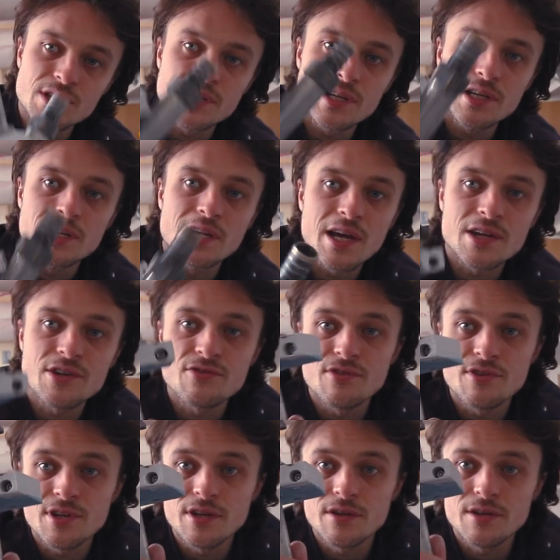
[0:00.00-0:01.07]
the
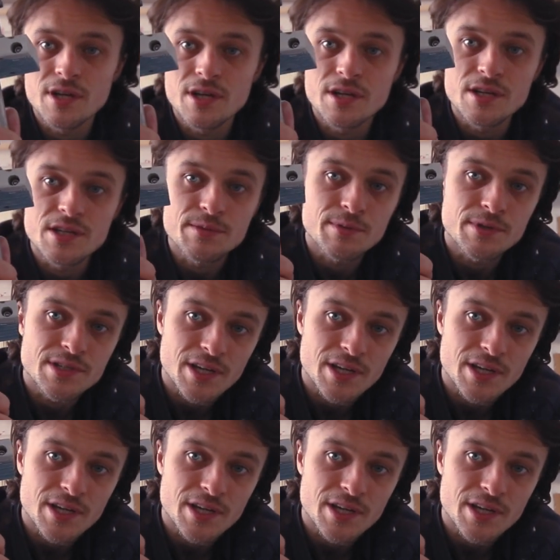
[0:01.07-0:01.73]
extruder unit is put